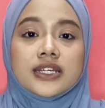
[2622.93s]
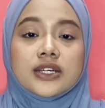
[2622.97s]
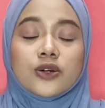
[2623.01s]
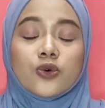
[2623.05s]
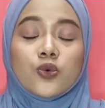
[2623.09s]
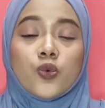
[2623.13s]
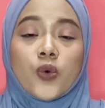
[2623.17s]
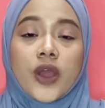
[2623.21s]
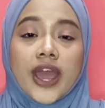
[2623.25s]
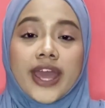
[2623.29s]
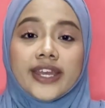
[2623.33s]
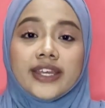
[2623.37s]

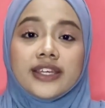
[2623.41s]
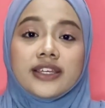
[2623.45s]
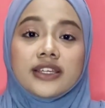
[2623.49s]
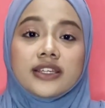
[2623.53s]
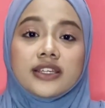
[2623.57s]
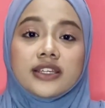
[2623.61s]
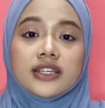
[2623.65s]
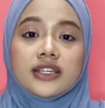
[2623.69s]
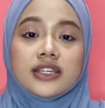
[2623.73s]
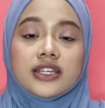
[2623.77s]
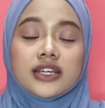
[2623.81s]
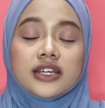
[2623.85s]

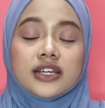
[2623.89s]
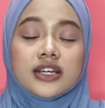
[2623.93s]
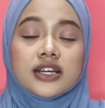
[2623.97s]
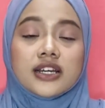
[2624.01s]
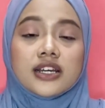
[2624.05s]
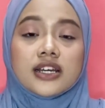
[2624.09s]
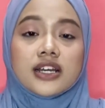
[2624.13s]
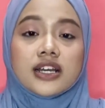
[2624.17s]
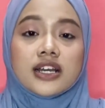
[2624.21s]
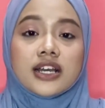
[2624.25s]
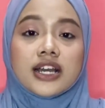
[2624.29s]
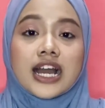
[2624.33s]
when
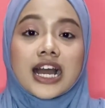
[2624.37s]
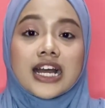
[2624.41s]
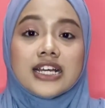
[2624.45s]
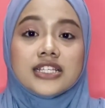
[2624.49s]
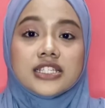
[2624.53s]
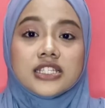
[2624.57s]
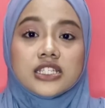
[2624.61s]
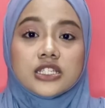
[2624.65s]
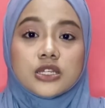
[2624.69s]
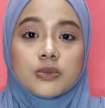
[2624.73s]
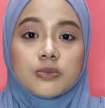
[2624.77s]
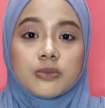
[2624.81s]
the
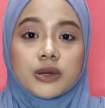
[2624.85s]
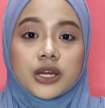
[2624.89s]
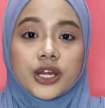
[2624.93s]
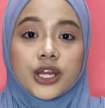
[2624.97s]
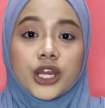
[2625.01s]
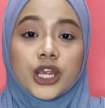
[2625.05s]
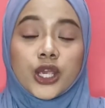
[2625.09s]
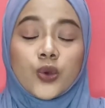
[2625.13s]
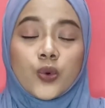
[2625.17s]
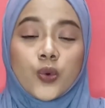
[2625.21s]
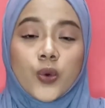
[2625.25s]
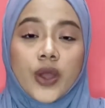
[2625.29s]
customer
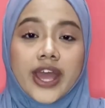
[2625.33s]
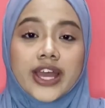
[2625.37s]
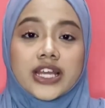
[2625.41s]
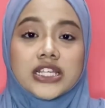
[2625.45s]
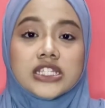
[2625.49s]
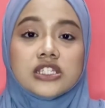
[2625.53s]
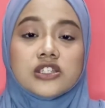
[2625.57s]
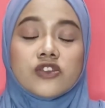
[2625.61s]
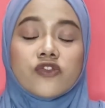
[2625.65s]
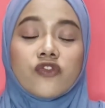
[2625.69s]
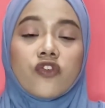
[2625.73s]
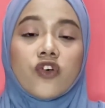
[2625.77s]

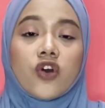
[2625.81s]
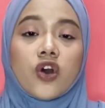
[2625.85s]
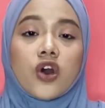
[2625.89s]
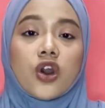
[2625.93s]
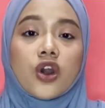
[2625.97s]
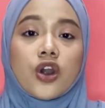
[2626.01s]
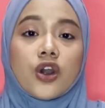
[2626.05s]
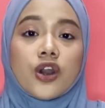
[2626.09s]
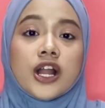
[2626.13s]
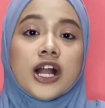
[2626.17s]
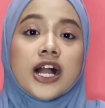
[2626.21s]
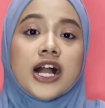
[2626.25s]
requests
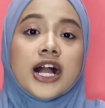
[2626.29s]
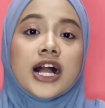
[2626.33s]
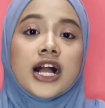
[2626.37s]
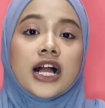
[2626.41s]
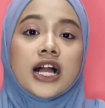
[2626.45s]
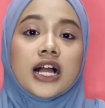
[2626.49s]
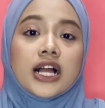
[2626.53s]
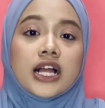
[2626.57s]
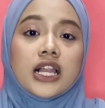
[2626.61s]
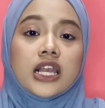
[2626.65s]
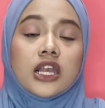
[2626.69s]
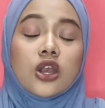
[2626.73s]
for
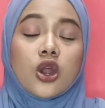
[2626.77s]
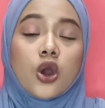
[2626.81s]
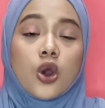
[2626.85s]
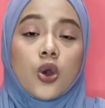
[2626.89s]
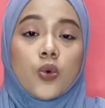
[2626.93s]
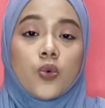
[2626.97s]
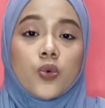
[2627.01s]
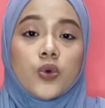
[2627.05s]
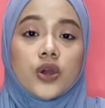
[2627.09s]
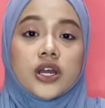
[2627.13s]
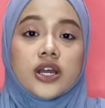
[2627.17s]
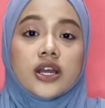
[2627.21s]

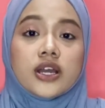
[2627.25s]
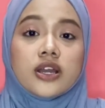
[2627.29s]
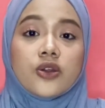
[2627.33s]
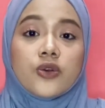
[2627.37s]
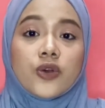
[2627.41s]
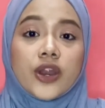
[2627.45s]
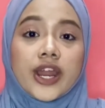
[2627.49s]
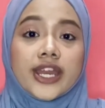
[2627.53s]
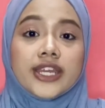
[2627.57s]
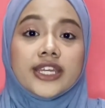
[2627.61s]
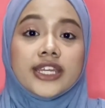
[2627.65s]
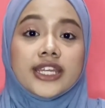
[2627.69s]
lower
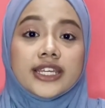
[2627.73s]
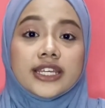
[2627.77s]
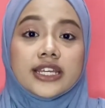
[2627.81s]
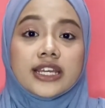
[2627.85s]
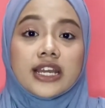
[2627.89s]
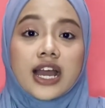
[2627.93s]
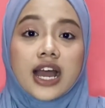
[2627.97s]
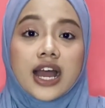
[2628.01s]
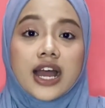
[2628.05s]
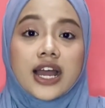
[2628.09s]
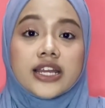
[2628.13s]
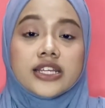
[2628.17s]
credit
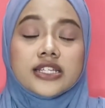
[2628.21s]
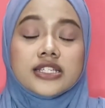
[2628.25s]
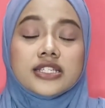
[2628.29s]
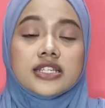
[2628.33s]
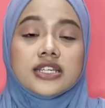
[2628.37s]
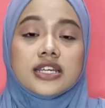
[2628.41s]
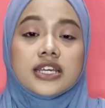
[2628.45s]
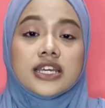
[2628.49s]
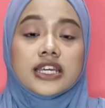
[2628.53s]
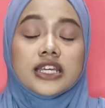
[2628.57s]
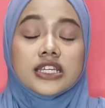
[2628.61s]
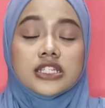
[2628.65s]
card
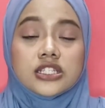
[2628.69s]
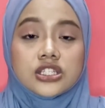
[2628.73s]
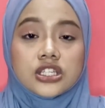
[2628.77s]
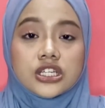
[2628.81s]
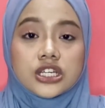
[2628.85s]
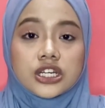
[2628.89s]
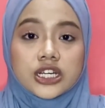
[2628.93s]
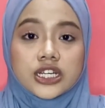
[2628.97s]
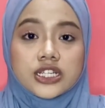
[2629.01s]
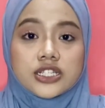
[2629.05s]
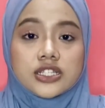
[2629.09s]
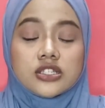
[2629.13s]

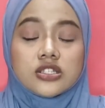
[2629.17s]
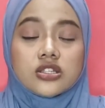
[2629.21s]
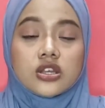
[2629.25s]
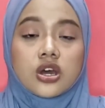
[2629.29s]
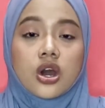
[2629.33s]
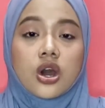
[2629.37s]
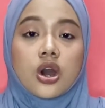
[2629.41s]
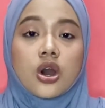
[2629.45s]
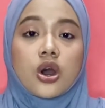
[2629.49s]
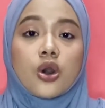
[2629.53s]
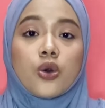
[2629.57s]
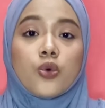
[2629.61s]
interest
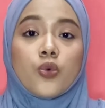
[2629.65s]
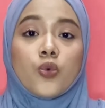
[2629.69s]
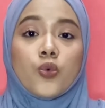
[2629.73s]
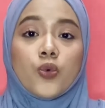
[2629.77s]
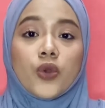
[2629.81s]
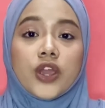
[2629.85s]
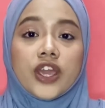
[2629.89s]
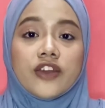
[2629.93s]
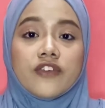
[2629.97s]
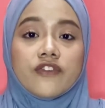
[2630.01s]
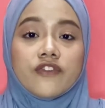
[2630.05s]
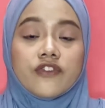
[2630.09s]
or
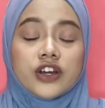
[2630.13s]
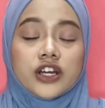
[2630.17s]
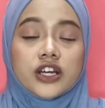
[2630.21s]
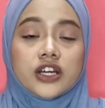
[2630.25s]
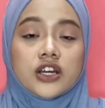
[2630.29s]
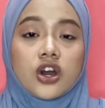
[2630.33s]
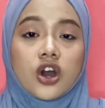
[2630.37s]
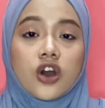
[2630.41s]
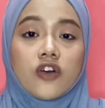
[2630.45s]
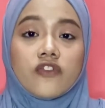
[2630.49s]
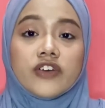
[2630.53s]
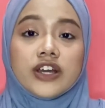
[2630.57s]
waiver
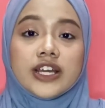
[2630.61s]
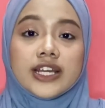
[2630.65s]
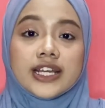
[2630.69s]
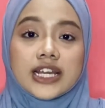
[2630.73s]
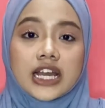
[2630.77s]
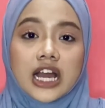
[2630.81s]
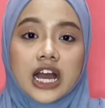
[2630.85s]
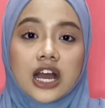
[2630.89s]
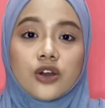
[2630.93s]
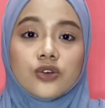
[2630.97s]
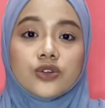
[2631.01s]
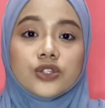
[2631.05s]
of
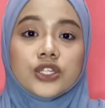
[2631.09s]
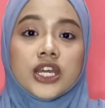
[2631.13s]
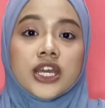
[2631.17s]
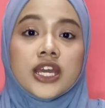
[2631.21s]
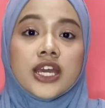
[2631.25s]
account